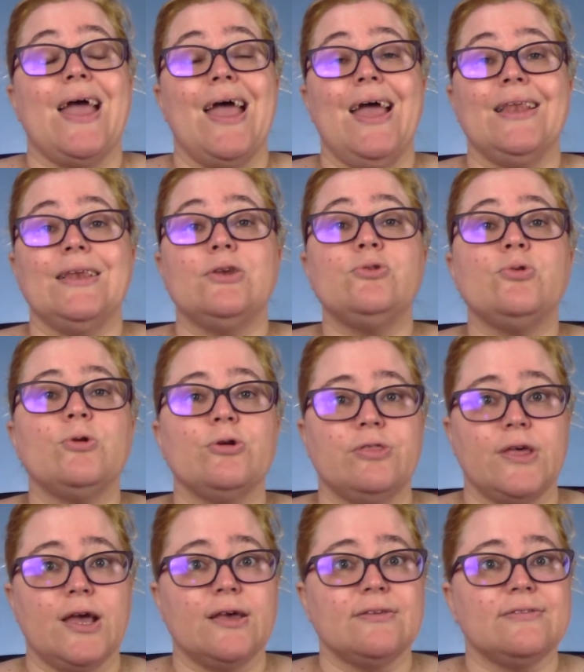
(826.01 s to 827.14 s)
And the truth
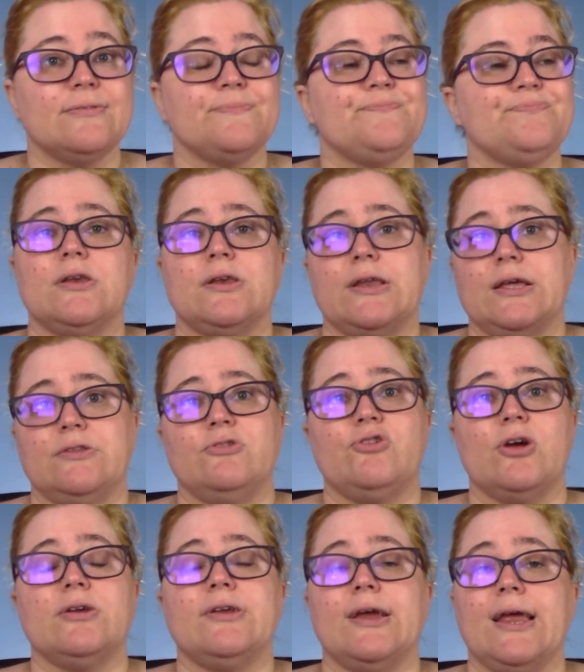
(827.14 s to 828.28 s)
is, the
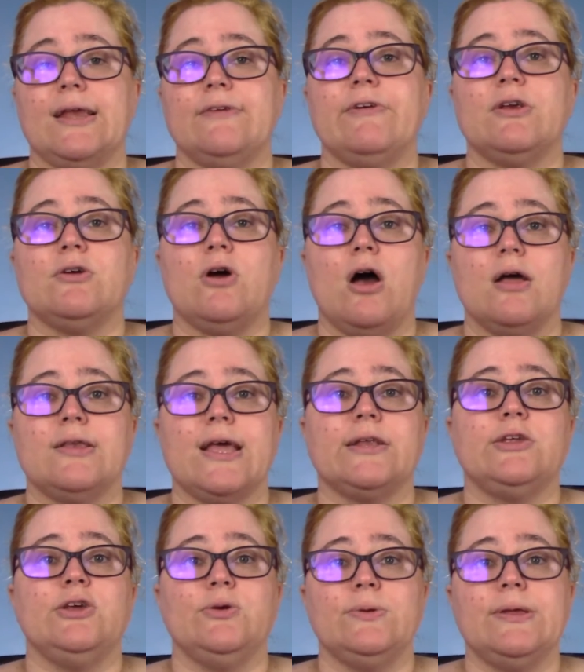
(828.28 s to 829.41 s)
instructor can even
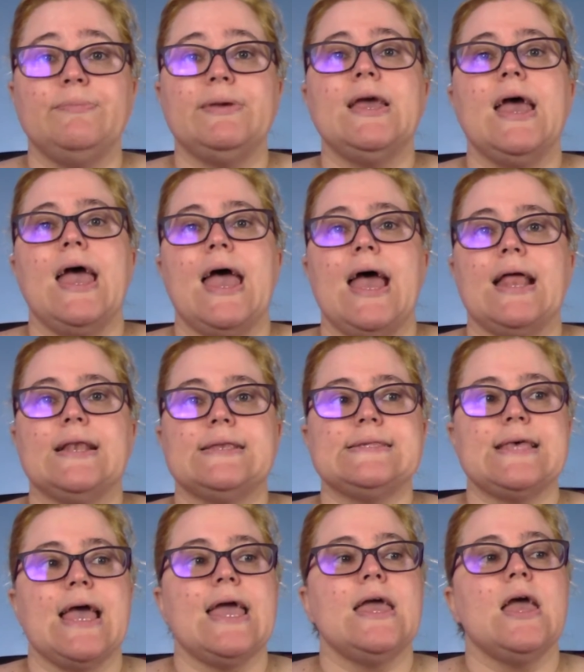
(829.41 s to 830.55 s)
contact Udemy and
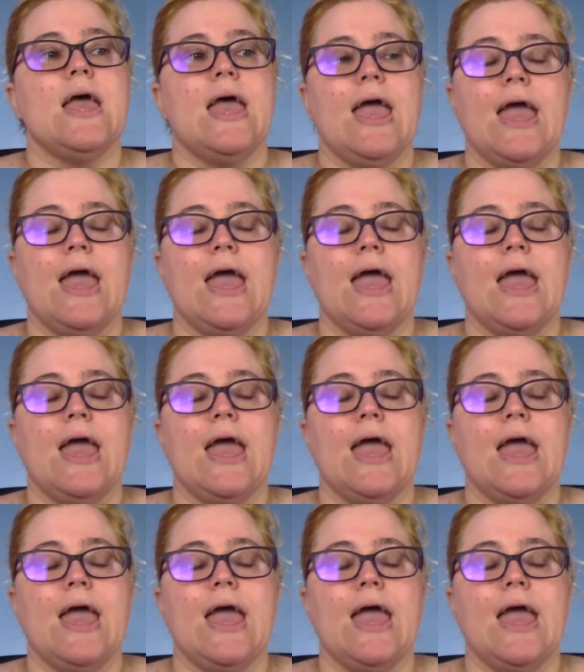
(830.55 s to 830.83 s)
say,